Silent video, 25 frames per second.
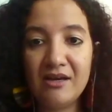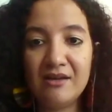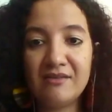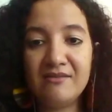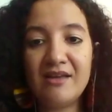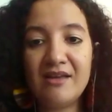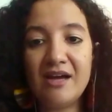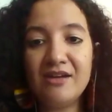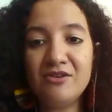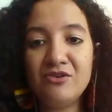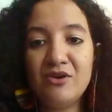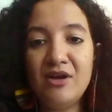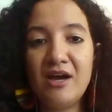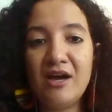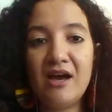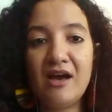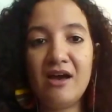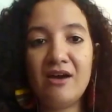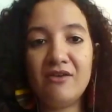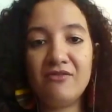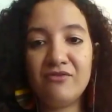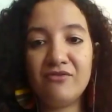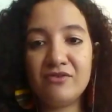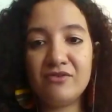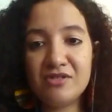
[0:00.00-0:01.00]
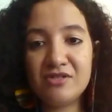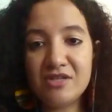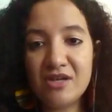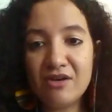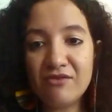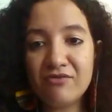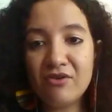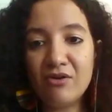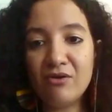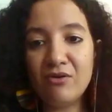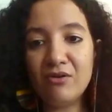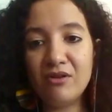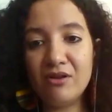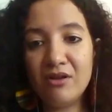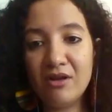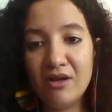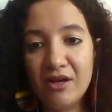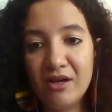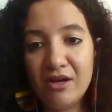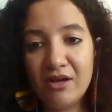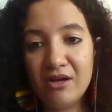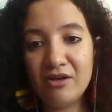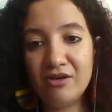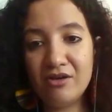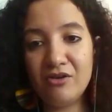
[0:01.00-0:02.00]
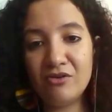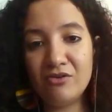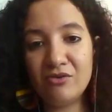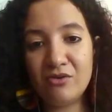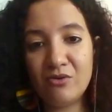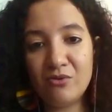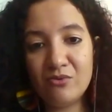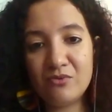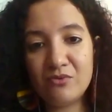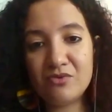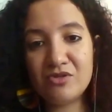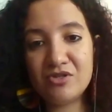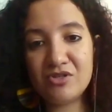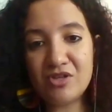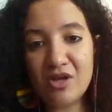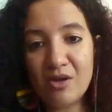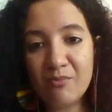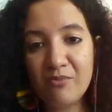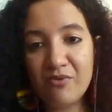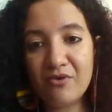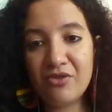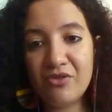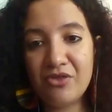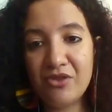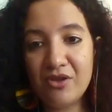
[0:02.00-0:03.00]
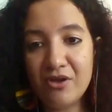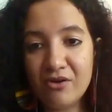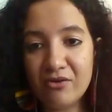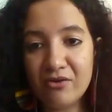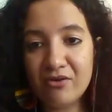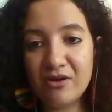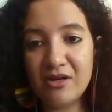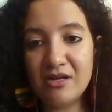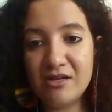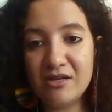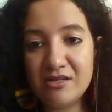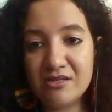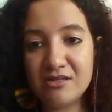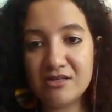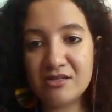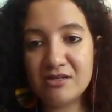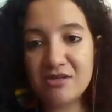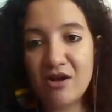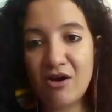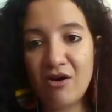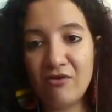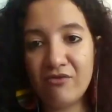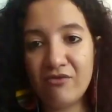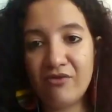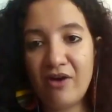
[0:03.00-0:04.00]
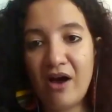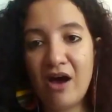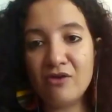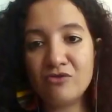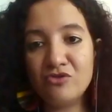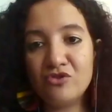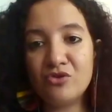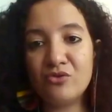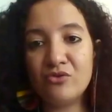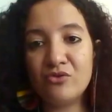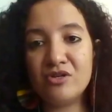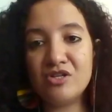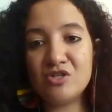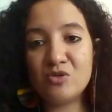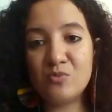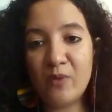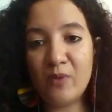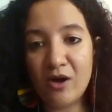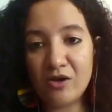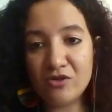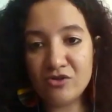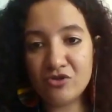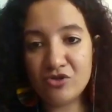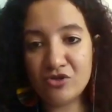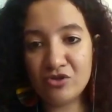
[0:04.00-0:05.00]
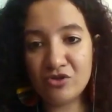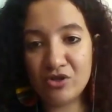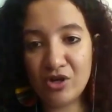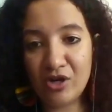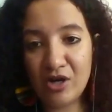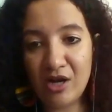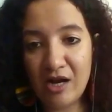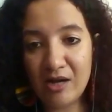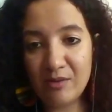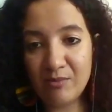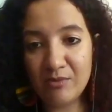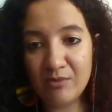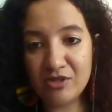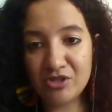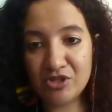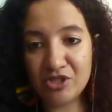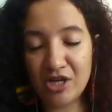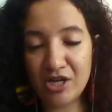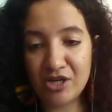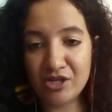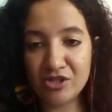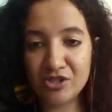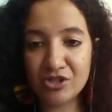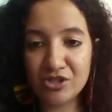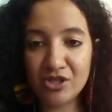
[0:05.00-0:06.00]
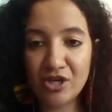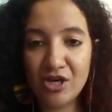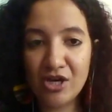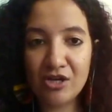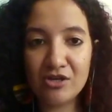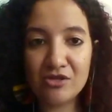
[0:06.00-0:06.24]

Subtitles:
then you have several, you know, sub-theories of how to respond to the climate change.